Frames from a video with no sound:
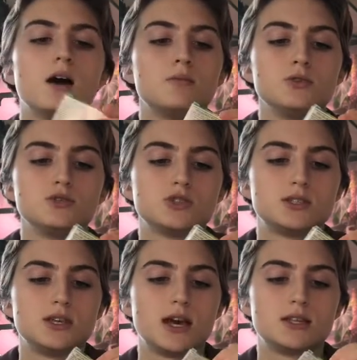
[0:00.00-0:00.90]
You just
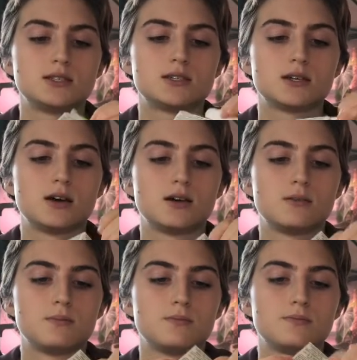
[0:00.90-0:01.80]
get
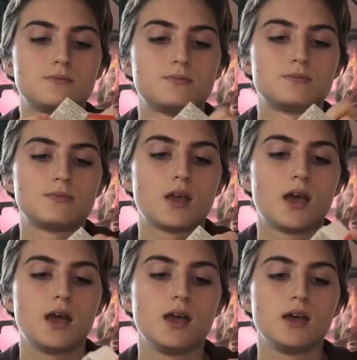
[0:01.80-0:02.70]

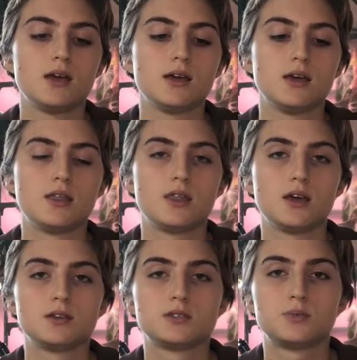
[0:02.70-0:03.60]
a
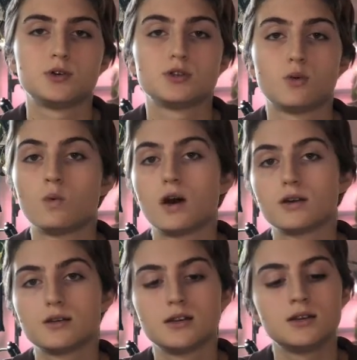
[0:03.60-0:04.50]
thing to put the water
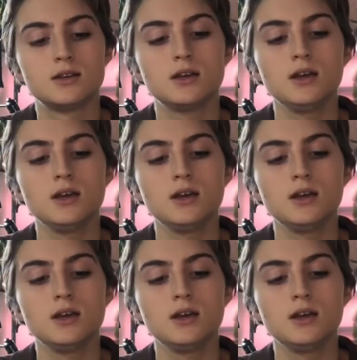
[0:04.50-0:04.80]
in,